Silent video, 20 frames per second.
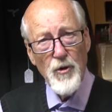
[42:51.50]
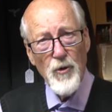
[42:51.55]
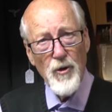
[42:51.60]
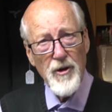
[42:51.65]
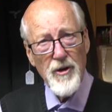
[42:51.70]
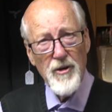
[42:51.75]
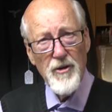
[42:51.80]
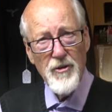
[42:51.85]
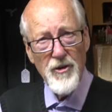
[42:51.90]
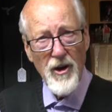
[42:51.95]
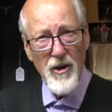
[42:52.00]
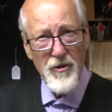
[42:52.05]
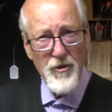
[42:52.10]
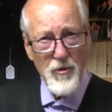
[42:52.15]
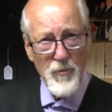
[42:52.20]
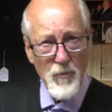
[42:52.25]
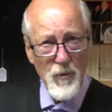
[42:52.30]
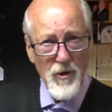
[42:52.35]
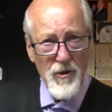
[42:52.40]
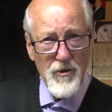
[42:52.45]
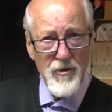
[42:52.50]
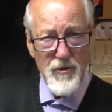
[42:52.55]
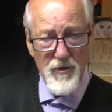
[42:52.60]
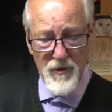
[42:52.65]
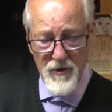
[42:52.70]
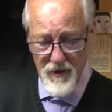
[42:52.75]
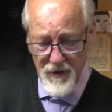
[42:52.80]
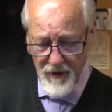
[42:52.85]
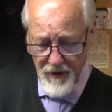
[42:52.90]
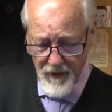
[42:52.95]
organization
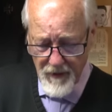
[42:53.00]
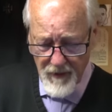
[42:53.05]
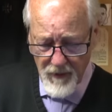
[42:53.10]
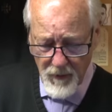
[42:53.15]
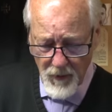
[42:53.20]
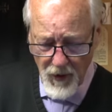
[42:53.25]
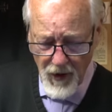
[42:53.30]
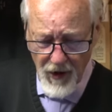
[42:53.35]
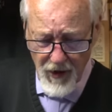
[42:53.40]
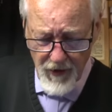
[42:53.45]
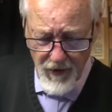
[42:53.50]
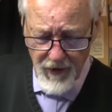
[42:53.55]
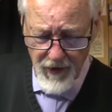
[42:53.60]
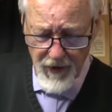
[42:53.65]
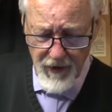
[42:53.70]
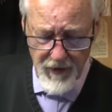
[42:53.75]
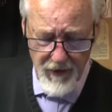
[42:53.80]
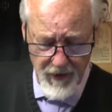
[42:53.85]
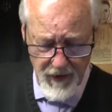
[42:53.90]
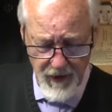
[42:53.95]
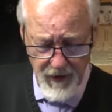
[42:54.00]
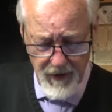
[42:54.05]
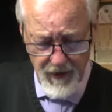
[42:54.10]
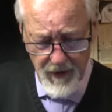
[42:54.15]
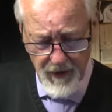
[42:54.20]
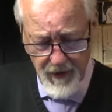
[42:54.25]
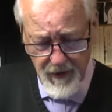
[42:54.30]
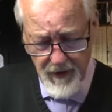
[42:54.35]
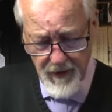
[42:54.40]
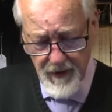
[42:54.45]
Organization, is? yeah. Well, the Because the, they're
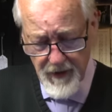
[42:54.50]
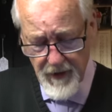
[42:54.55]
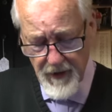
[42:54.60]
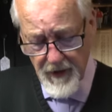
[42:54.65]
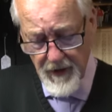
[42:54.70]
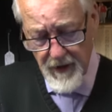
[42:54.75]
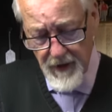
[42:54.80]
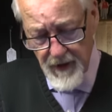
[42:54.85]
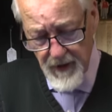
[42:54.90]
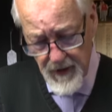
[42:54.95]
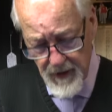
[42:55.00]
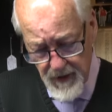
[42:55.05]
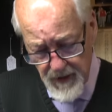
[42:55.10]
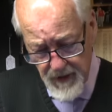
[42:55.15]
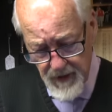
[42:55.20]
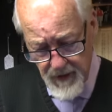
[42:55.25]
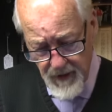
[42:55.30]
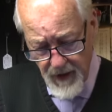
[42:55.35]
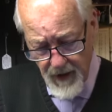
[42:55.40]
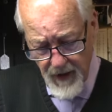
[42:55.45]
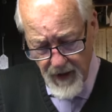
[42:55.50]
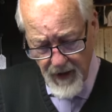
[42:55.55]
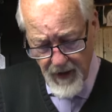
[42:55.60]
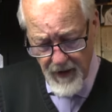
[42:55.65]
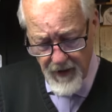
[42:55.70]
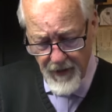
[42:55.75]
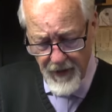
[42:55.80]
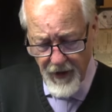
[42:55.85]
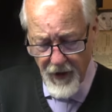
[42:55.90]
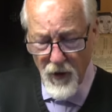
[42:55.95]
both uh, labor unions, from what uh, I
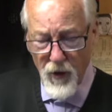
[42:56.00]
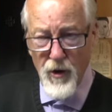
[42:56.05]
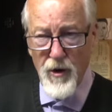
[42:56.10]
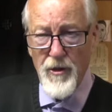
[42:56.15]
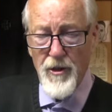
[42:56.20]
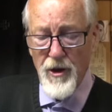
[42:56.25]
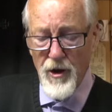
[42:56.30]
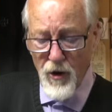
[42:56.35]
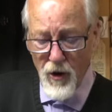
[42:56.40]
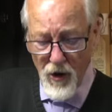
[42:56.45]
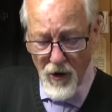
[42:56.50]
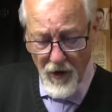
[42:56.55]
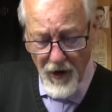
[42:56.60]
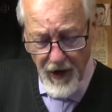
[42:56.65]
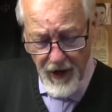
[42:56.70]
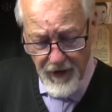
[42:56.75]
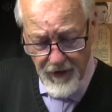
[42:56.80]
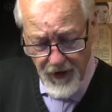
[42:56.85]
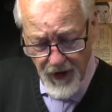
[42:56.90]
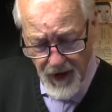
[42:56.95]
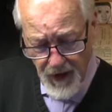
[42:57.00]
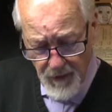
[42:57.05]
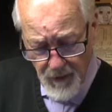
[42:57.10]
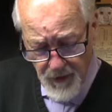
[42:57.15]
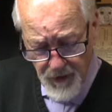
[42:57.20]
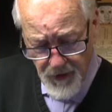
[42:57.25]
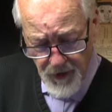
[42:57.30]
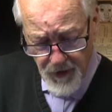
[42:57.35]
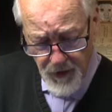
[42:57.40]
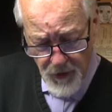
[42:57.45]
understand. The, R the R A D
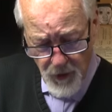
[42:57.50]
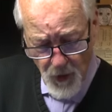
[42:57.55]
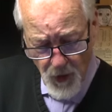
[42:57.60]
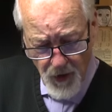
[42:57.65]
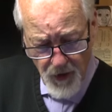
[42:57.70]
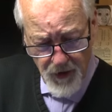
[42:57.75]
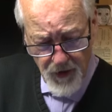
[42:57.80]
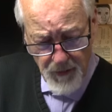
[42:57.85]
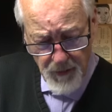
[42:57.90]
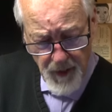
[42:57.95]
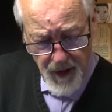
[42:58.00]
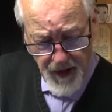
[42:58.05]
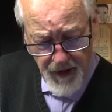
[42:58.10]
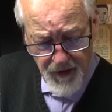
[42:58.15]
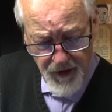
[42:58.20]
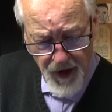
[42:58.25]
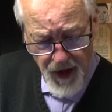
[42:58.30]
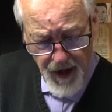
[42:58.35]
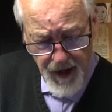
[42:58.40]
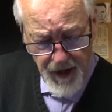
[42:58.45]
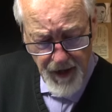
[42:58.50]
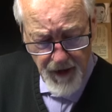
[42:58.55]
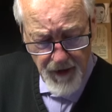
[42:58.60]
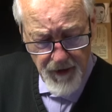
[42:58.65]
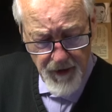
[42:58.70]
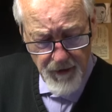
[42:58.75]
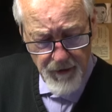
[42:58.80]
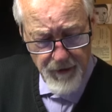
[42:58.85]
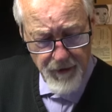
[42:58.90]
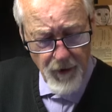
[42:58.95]
was in charge of
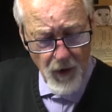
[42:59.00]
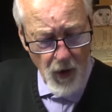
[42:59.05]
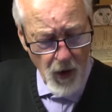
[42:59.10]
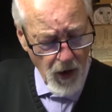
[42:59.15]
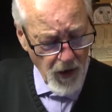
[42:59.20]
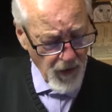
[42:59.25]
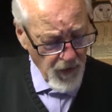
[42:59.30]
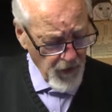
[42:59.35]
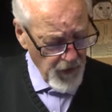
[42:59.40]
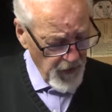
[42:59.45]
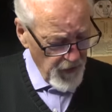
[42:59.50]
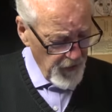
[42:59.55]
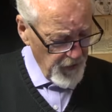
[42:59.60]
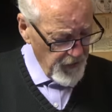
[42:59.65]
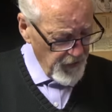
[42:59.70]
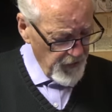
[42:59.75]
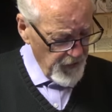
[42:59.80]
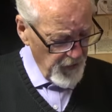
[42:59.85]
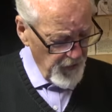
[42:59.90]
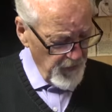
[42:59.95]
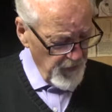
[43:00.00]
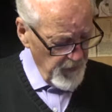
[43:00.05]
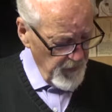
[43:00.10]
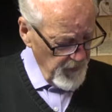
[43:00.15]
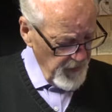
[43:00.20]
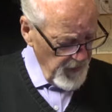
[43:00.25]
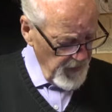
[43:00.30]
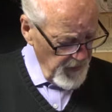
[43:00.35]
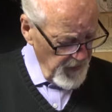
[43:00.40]
maintaining the forests and